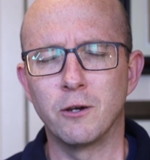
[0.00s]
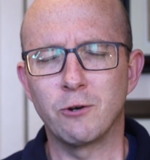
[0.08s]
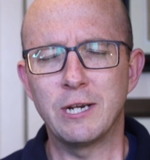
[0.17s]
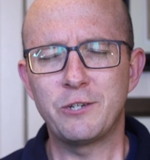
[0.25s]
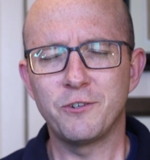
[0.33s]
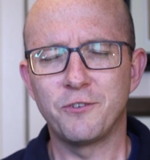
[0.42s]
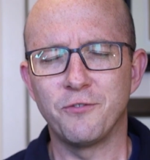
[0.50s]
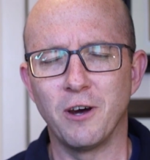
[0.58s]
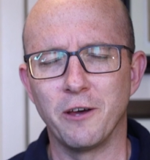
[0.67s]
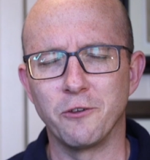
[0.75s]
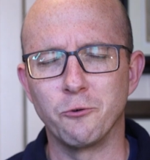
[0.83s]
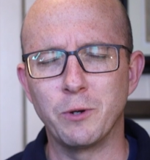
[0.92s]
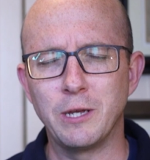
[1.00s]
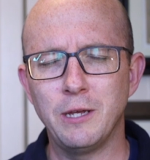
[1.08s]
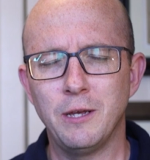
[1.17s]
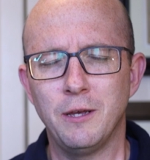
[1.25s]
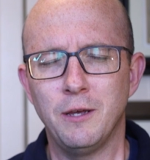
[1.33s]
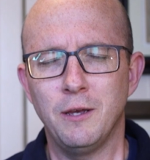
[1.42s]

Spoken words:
Gracious Father, we